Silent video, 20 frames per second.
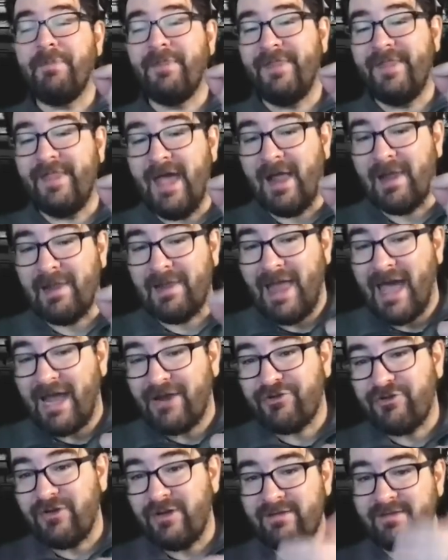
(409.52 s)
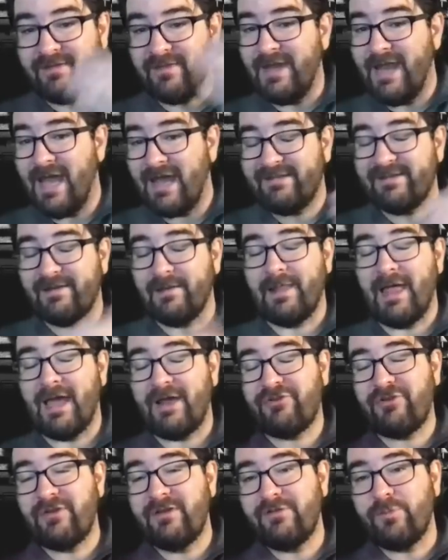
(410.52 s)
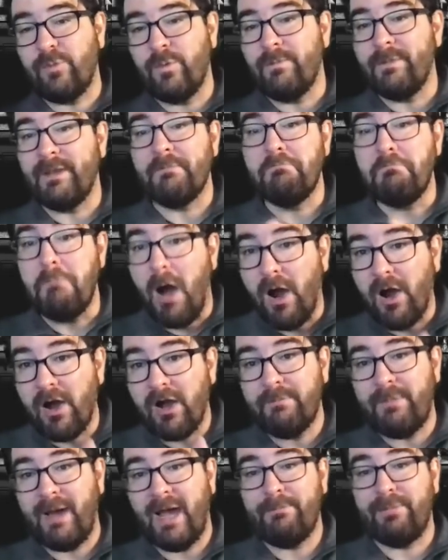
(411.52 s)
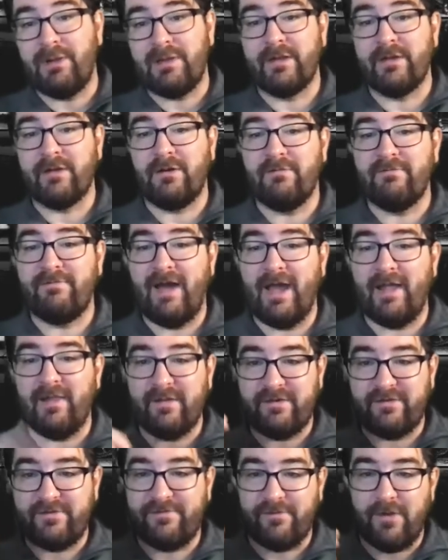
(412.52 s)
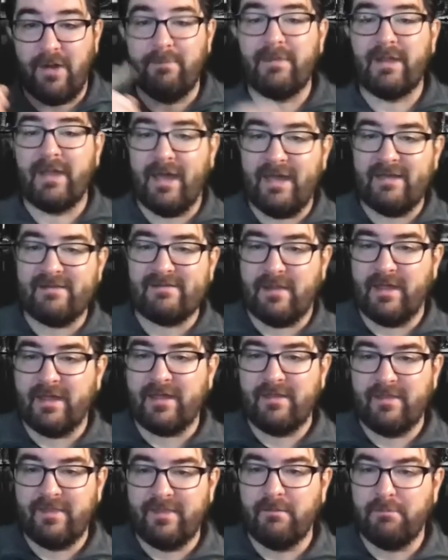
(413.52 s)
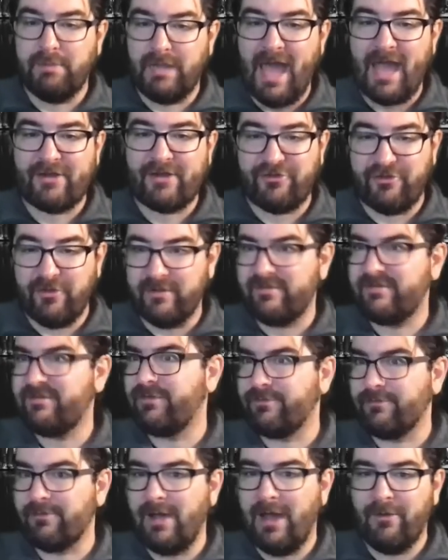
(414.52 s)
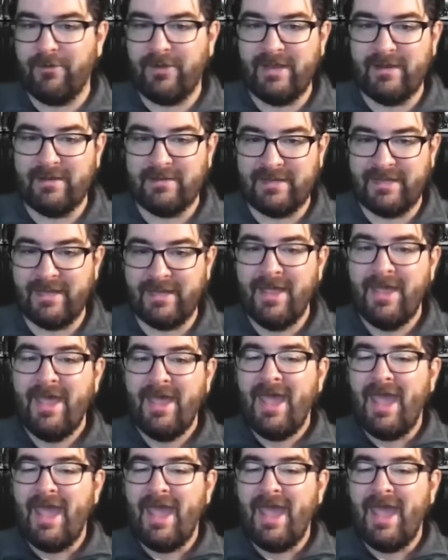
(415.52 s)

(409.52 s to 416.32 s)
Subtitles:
the elections, the next elections will be marred by political violence from guys like the black shirts throughout Italy.